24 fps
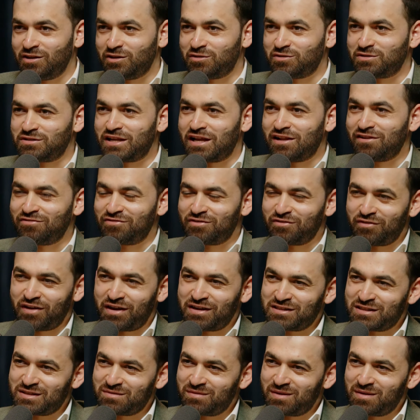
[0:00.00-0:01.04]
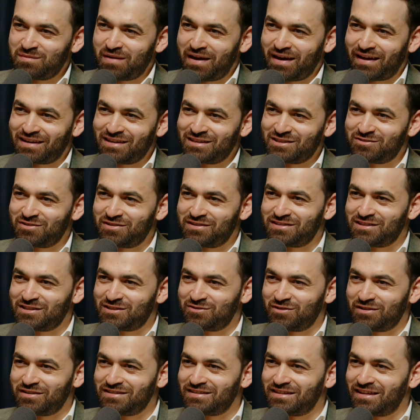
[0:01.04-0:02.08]
yourself inviting me back in
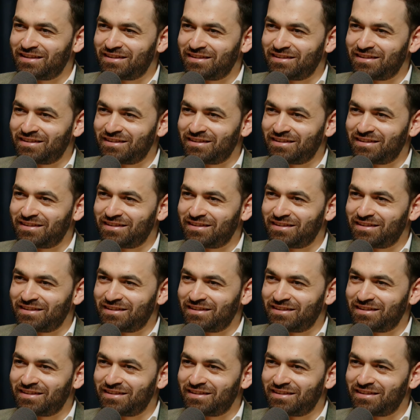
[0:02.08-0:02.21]
2020,